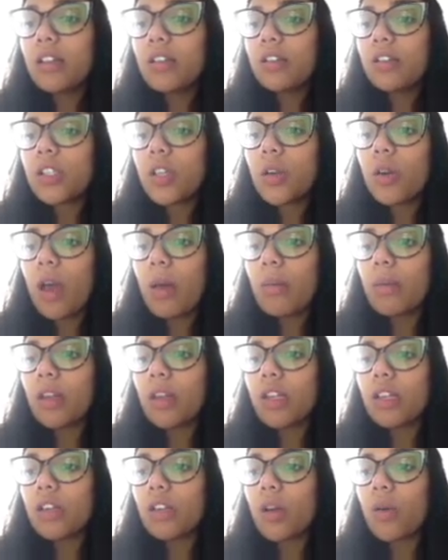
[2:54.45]
So I'm
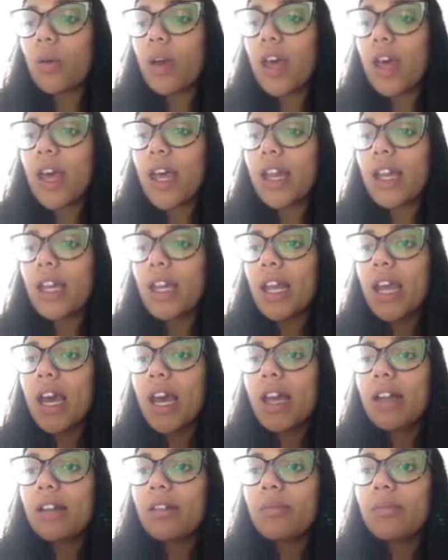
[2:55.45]
going to go ahead and
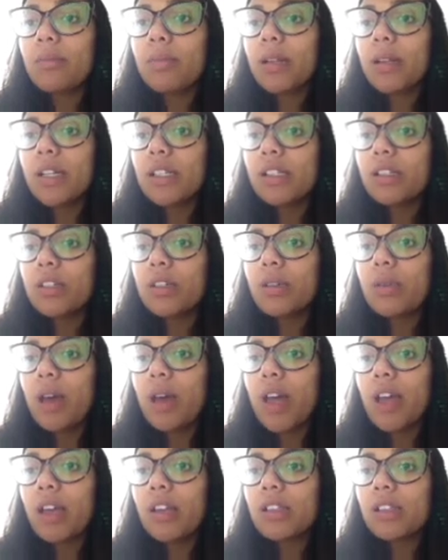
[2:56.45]
add plus
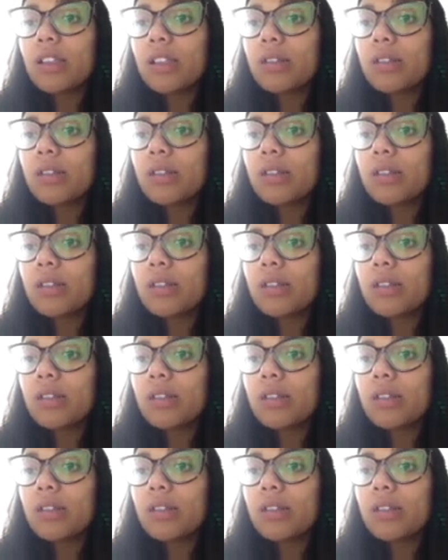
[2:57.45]
2x.